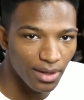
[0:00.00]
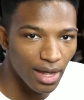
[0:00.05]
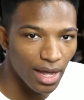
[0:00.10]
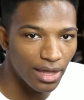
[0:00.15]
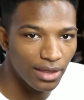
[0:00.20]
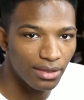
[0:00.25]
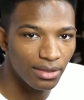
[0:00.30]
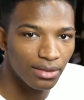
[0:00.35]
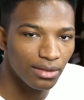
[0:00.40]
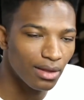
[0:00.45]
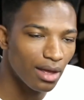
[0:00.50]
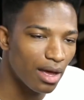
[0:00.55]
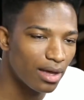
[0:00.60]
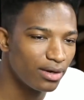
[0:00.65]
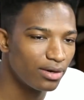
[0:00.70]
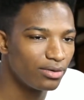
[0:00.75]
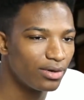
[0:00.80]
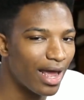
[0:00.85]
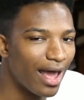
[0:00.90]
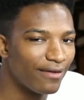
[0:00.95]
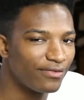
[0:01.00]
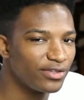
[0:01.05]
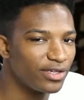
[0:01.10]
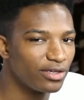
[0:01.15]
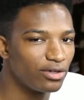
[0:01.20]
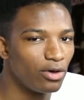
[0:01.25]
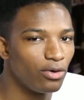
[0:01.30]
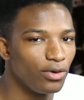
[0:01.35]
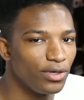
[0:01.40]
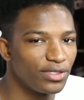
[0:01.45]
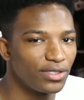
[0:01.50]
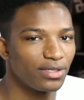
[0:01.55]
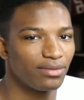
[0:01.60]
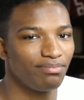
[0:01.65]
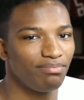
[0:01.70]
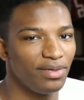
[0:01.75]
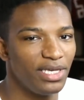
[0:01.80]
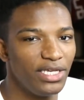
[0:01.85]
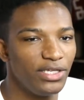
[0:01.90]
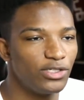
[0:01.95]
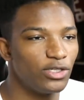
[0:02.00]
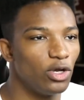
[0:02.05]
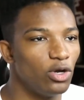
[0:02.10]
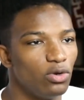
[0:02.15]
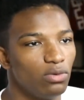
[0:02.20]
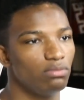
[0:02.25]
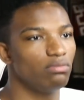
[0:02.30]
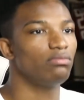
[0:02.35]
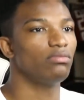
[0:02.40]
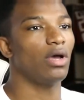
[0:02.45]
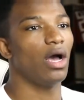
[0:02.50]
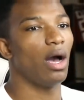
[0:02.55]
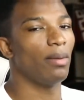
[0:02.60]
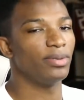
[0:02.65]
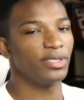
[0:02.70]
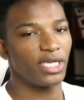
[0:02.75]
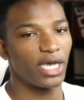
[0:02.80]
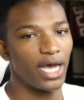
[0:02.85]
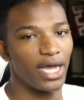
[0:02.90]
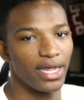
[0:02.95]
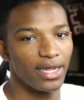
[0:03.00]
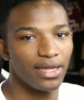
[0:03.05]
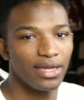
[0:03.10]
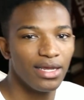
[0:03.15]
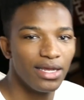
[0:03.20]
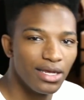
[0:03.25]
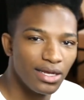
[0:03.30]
and I don't have to always be so uptight,